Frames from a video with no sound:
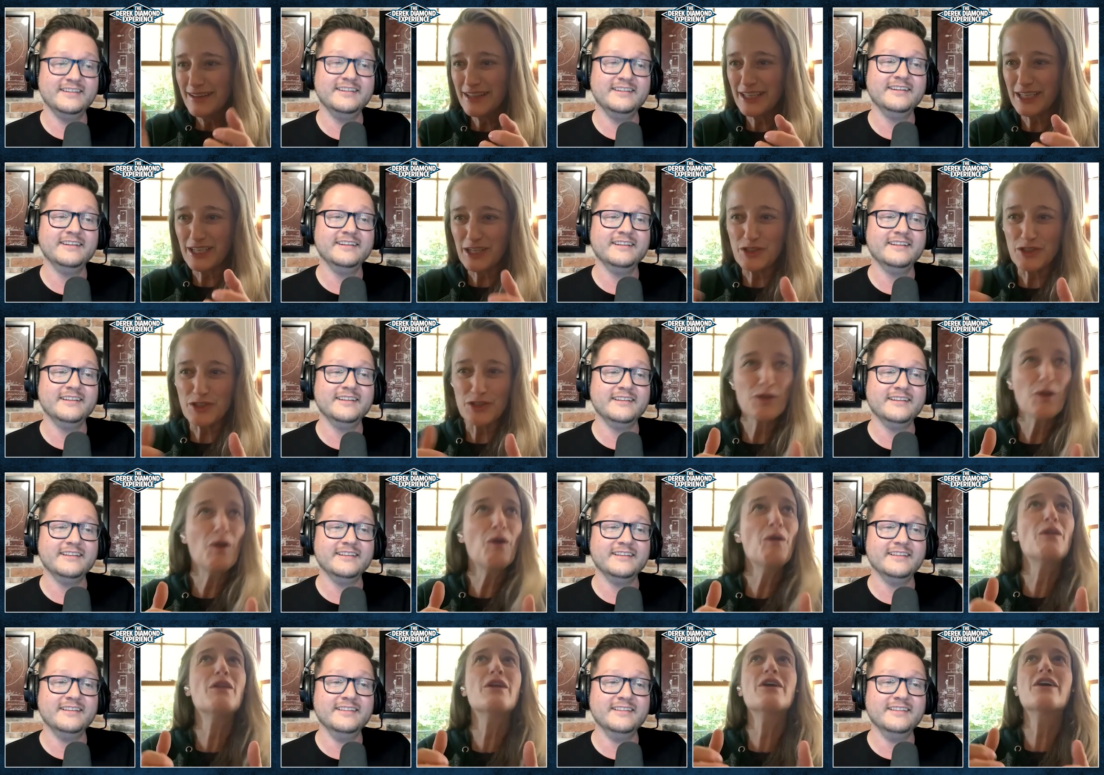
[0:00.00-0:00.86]
Speaker 1: the
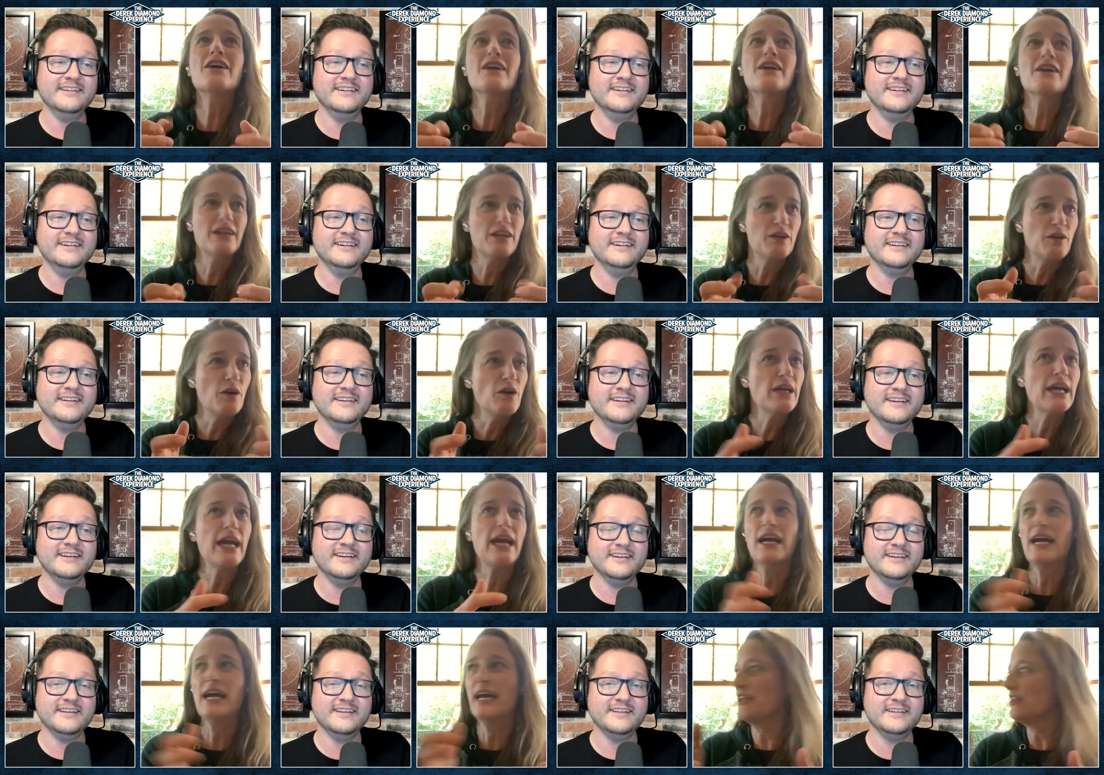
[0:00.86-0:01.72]
controller. And
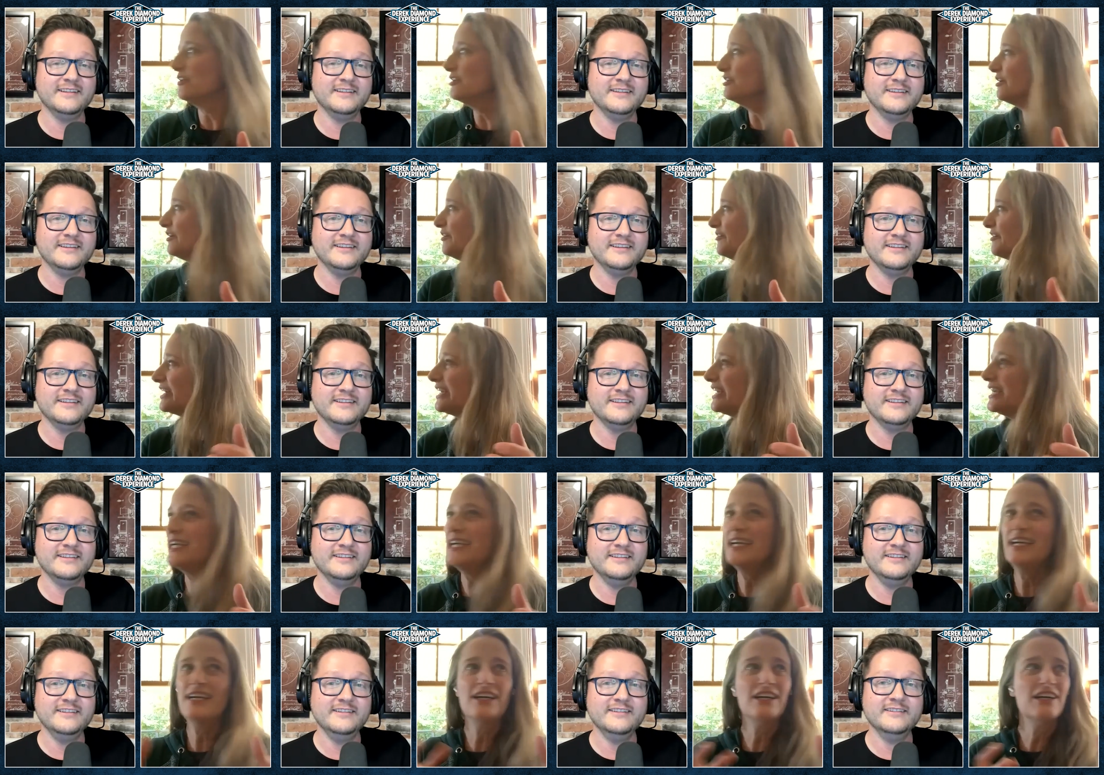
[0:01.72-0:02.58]
okay, I got to look over
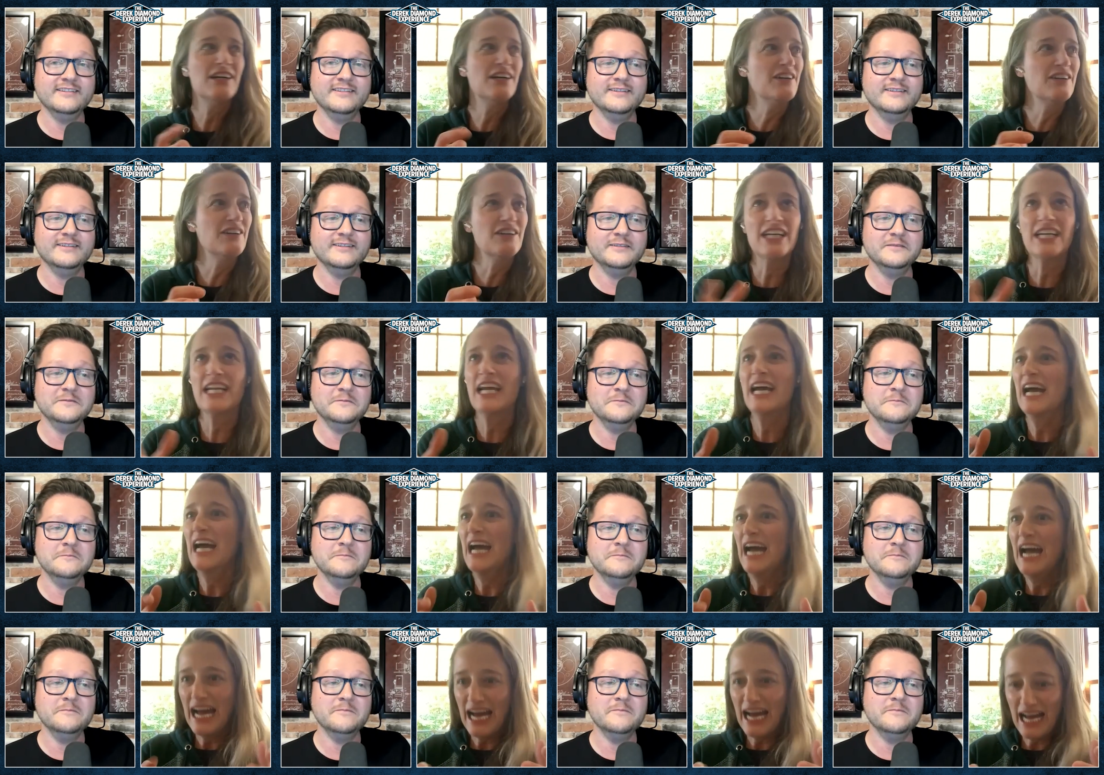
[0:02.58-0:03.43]
here, and
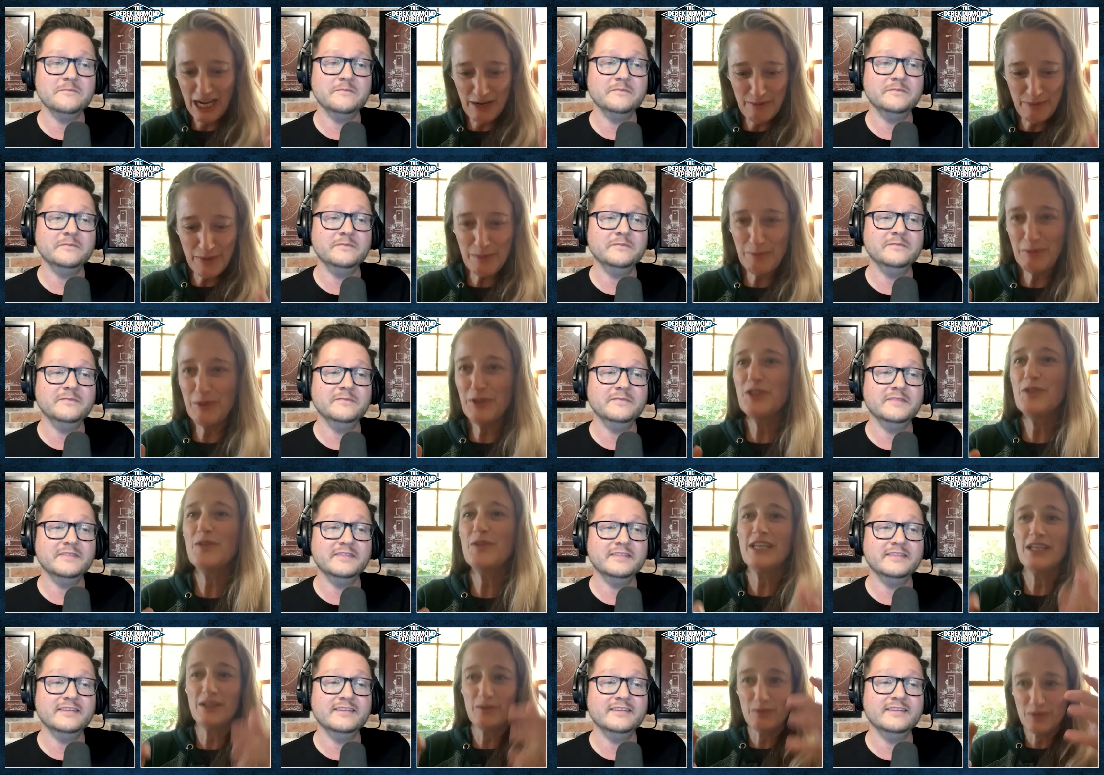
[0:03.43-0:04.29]
how do people
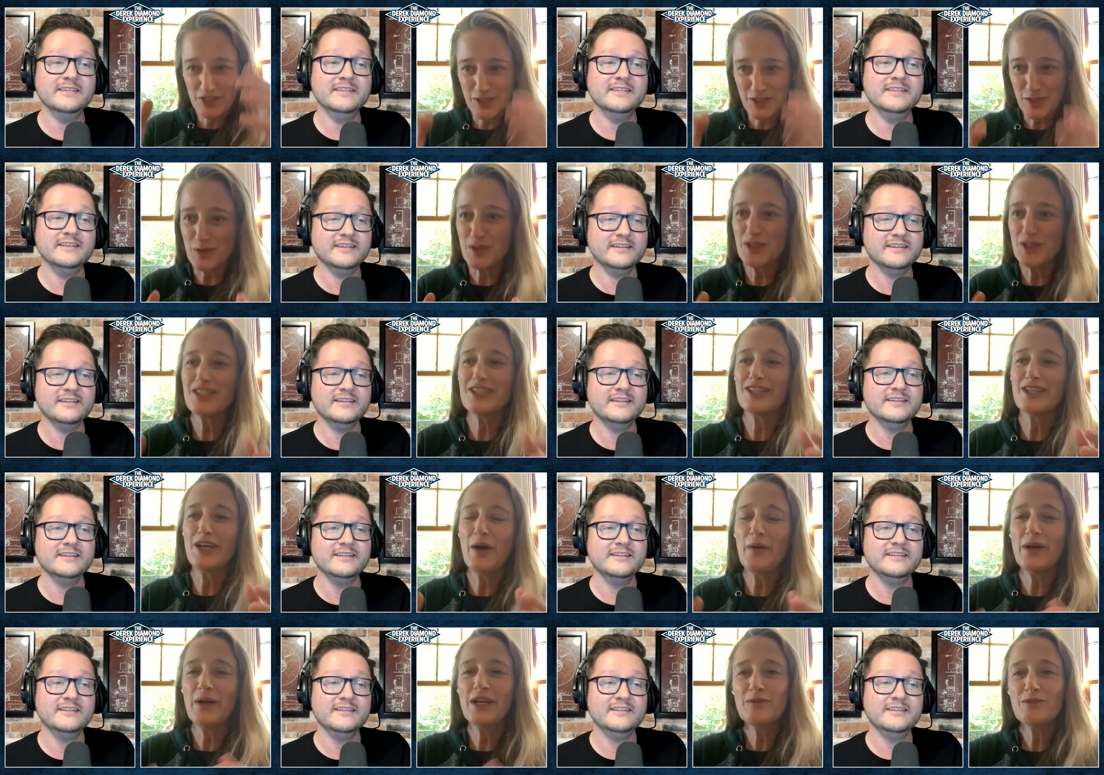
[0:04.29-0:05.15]
do that? And it was so
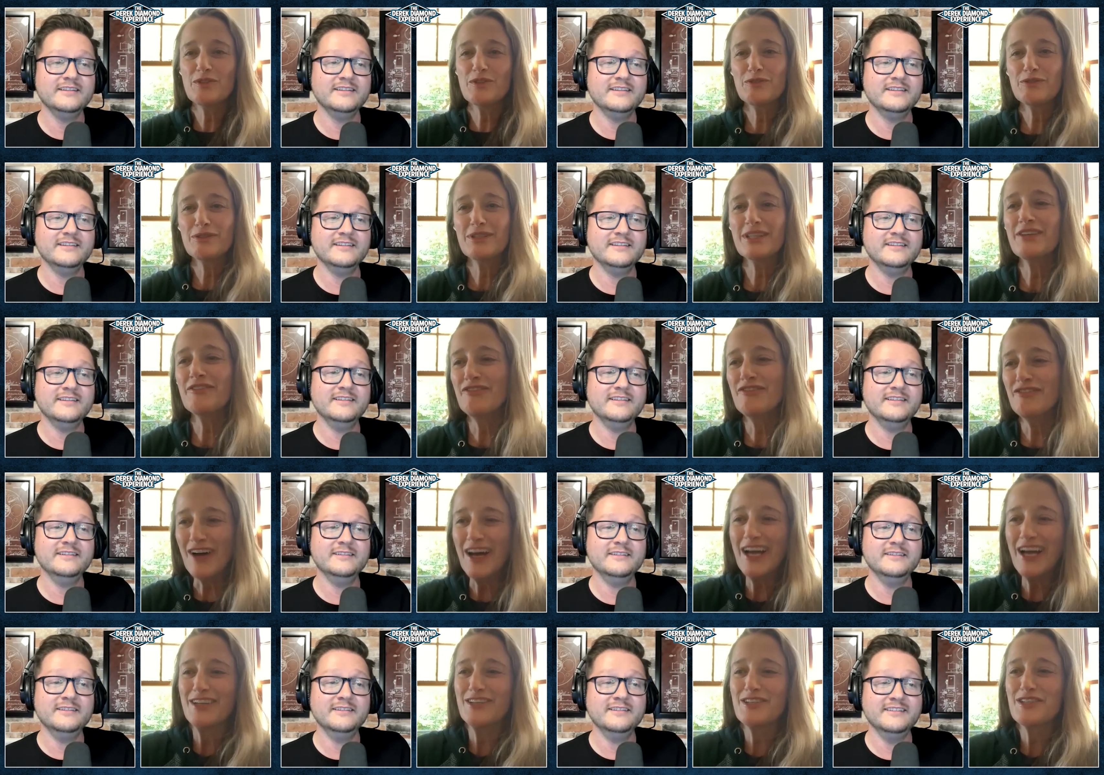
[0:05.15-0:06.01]
slow, and it was really
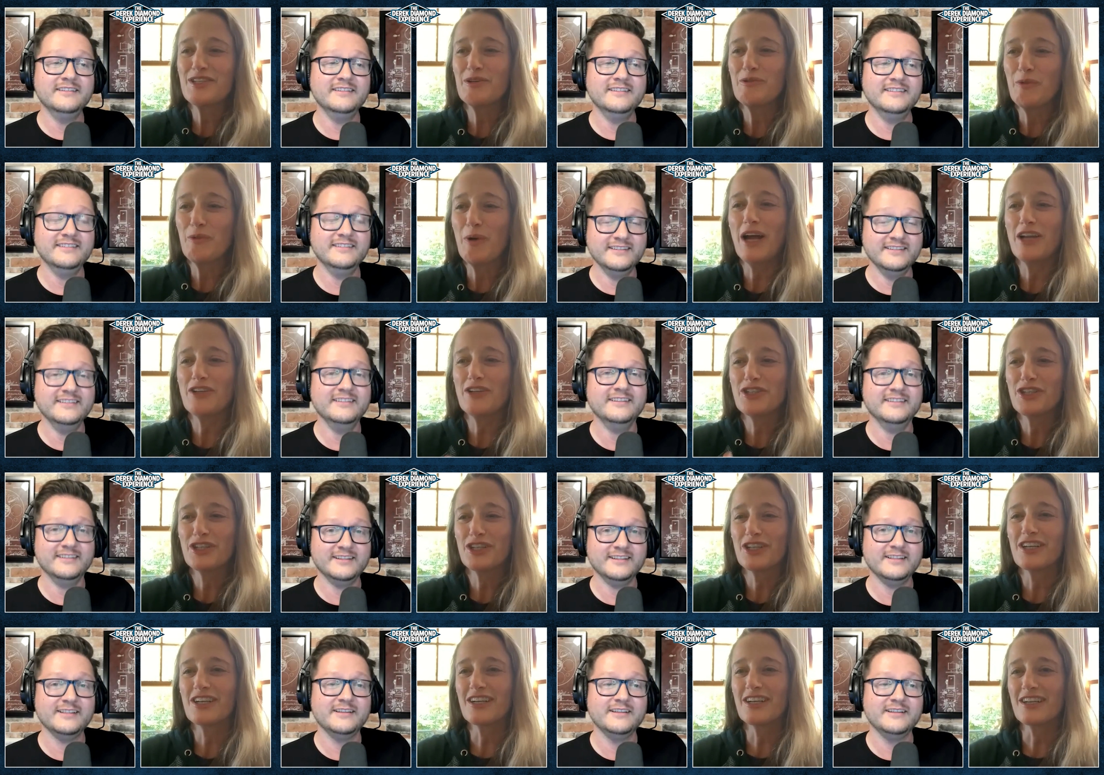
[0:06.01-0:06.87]
fun to watch
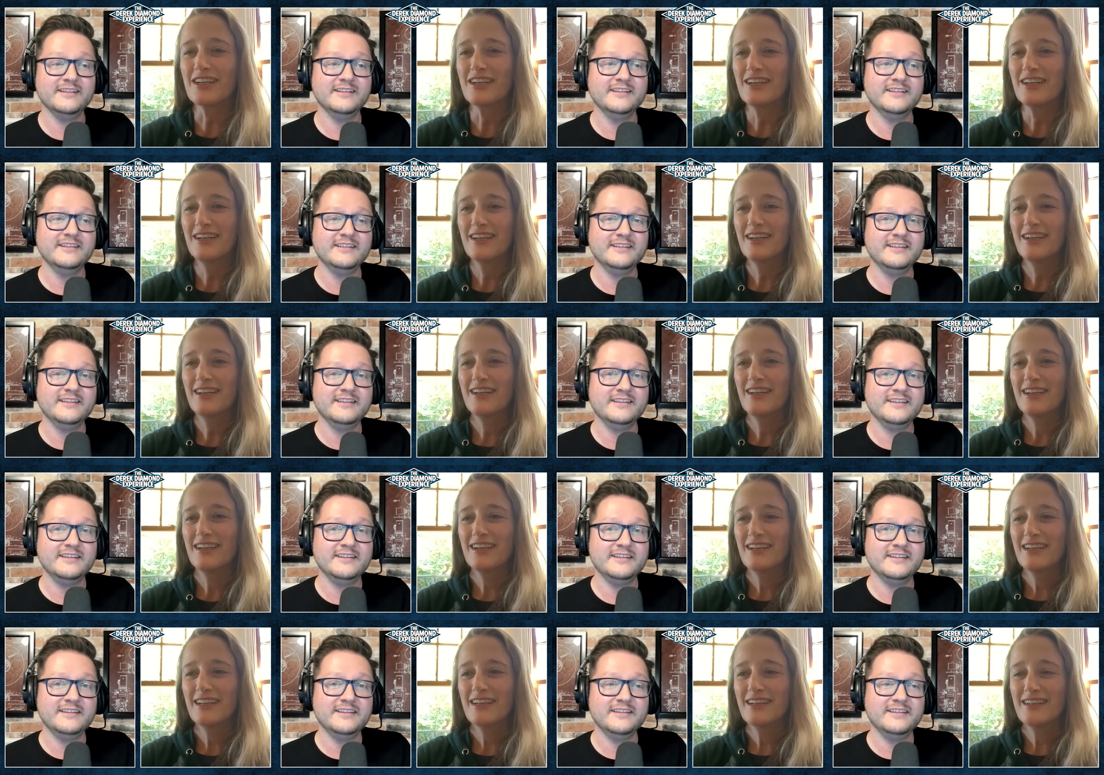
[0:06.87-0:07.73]
her
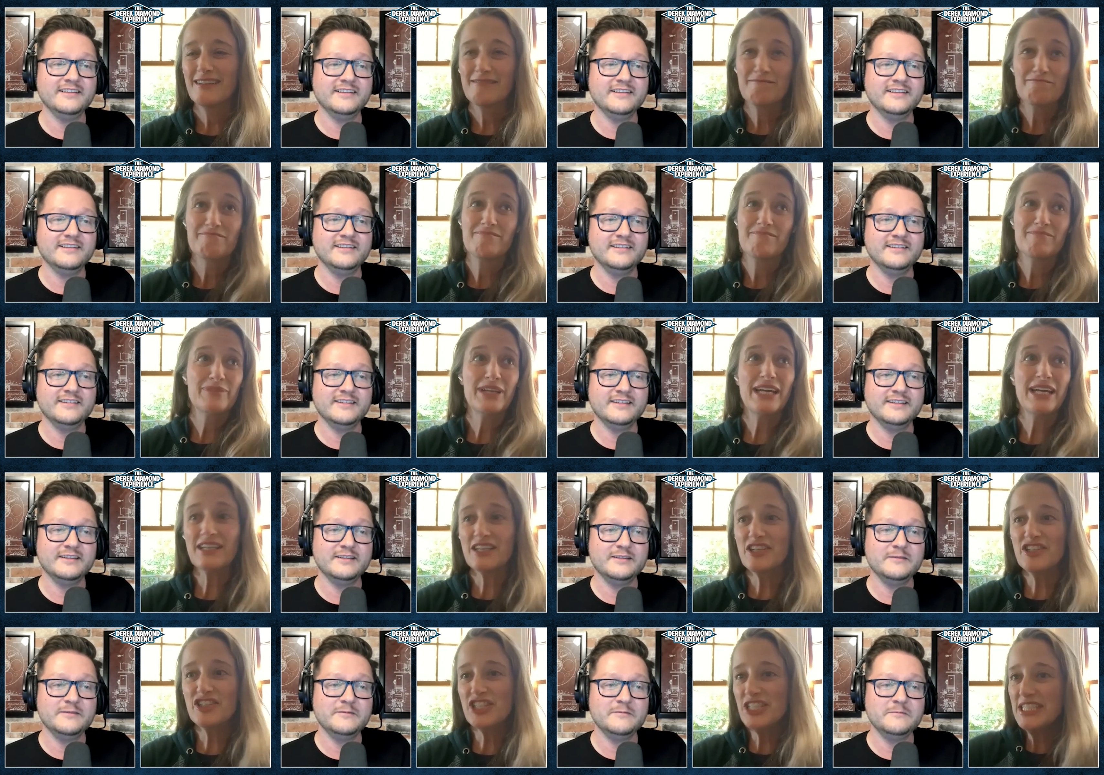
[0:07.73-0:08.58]
play,
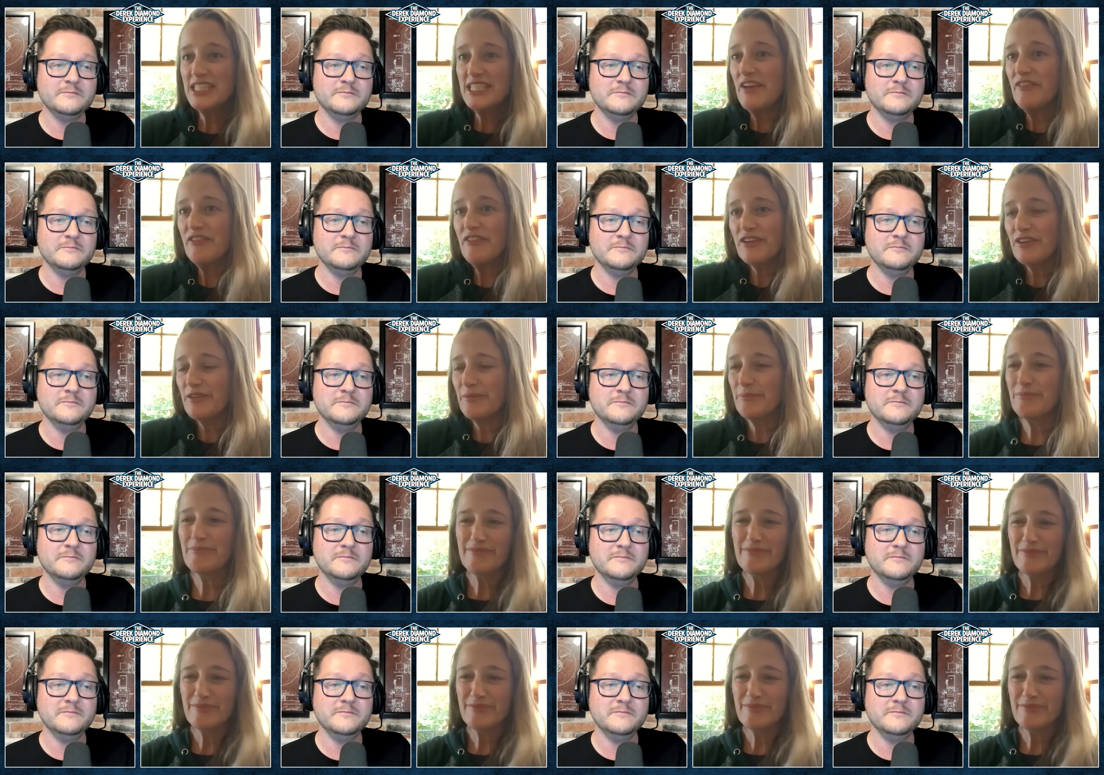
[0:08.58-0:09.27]
because she's never,